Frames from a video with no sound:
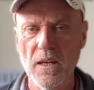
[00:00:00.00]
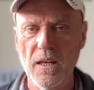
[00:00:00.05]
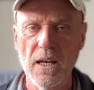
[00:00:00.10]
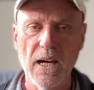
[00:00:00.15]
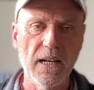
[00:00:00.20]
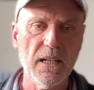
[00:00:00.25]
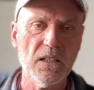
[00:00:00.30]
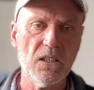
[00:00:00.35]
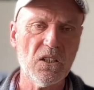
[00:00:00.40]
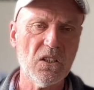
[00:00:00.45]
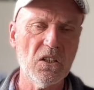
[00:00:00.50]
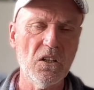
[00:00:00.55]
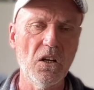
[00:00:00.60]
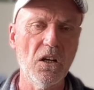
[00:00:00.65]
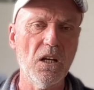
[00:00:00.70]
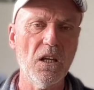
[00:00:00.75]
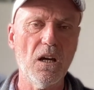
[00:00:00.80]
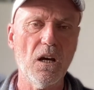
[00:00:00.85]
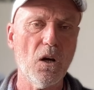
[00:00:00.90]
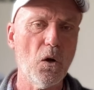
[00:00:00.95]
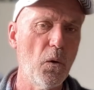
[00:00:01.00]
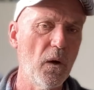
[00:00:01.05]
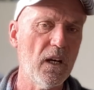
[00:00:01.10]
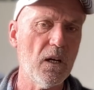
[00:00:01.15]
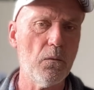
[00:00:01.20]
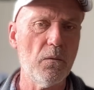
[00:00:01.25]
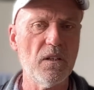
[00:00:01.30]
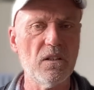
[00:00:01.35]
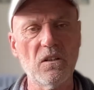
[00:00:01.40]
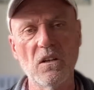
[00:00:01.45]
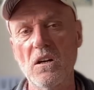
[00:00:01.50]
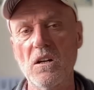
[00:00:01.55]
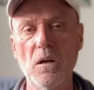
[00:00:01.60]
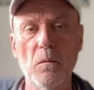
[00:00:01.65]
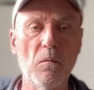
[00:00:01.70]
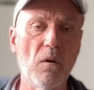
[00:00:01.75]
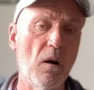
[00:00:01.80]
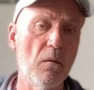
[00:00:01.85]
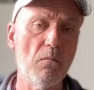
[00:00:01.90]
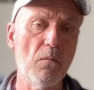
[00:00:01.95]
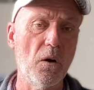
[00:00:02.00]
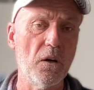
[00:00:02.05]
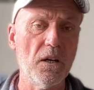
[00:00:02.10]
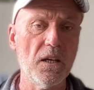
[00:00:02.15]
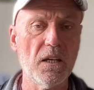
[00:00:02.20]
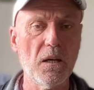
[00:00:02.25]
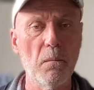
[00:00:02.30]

and it's certainly a quicker return on my money